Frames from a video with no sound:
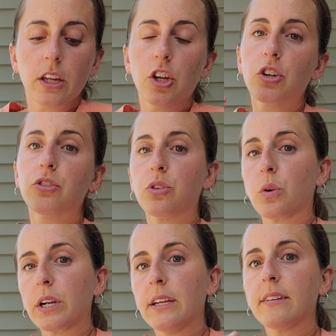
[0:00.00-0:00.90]
your
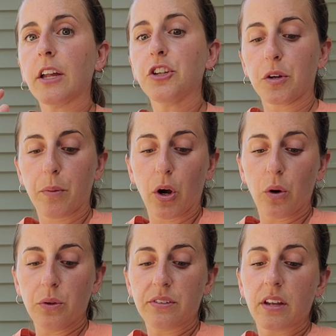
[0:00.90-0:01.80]
stories and your
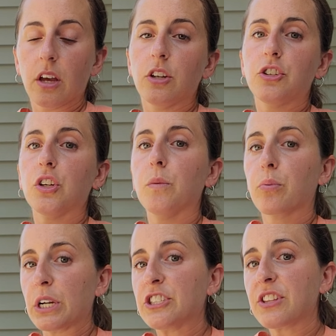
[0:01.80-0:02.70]
posts to
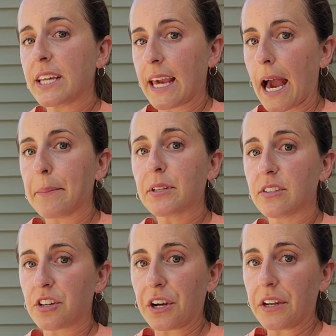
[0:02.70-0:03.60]
bridge the gap to
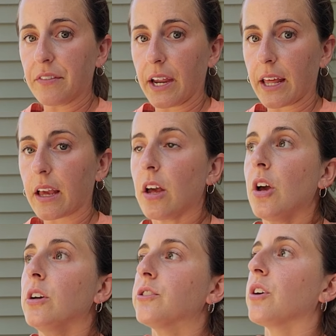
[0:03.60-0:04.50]
start inviting.
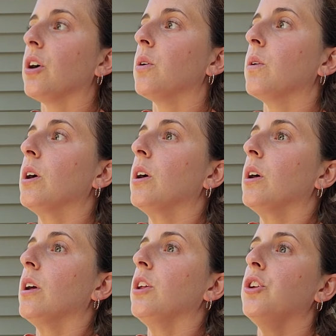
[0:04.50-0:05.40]
So
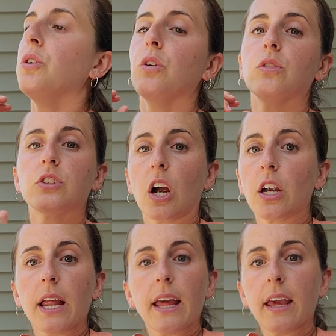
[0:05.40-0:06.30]
you
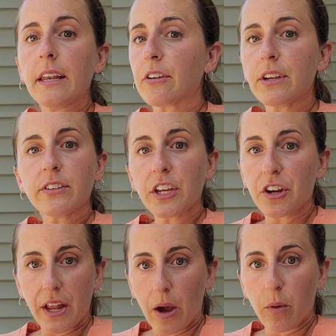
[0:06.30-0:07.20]
start increasing
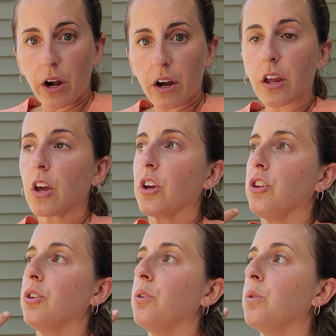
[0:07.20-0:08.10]
your network,
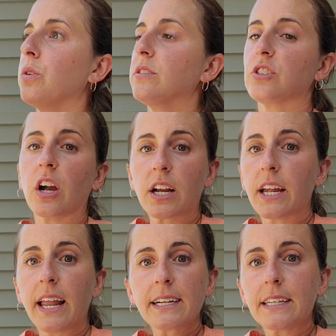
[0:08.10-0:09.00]
you start
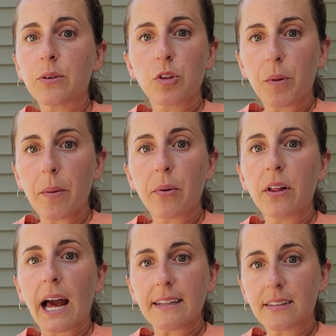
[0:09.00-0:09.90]
connecting with people
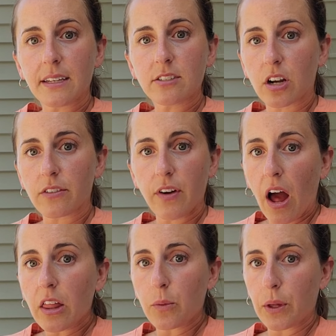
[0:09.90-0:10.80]
as they start
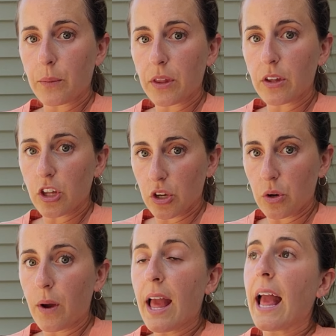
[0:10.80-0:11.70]
following
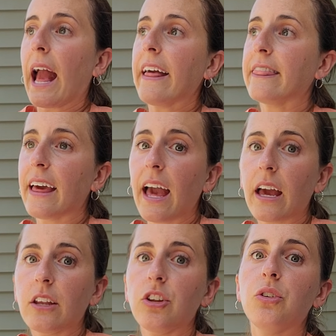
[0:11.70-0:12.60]
you, and
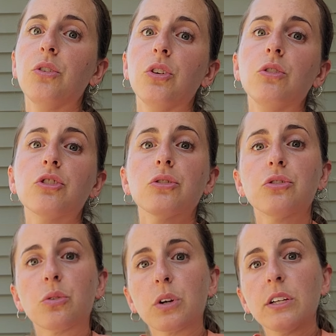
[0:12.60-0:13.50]
then you use your
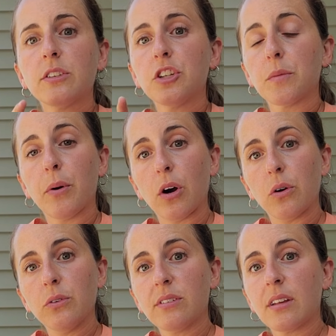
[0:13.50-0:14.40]
stories and your
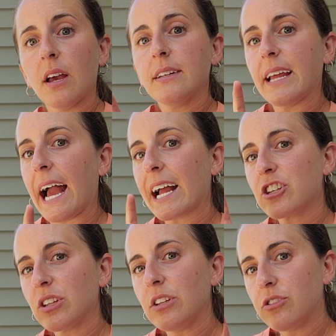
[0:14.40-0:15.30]
posts to
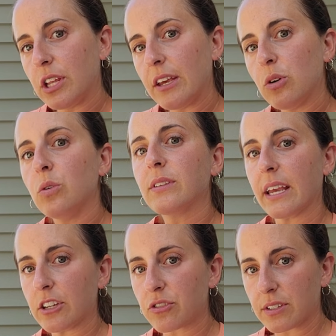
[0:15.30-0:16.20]
actually see who's
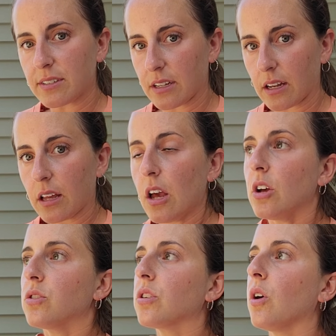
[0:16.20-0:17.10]
interested.
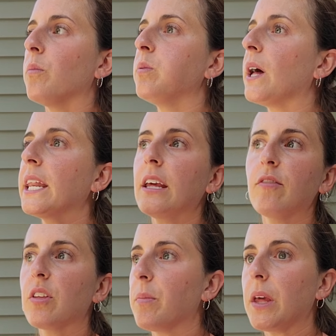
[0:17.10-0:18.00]
So plenty
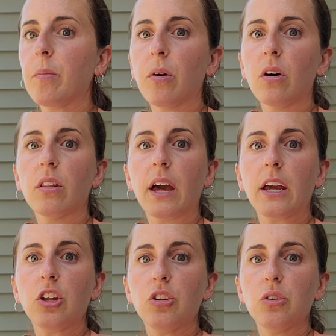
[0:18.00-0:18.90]
of the people
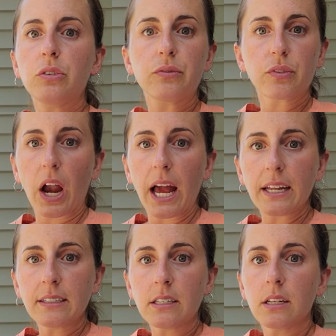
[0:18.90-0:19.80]
that you
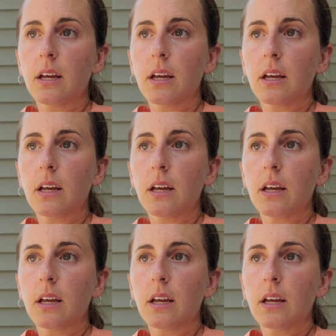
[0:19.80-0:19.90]
friend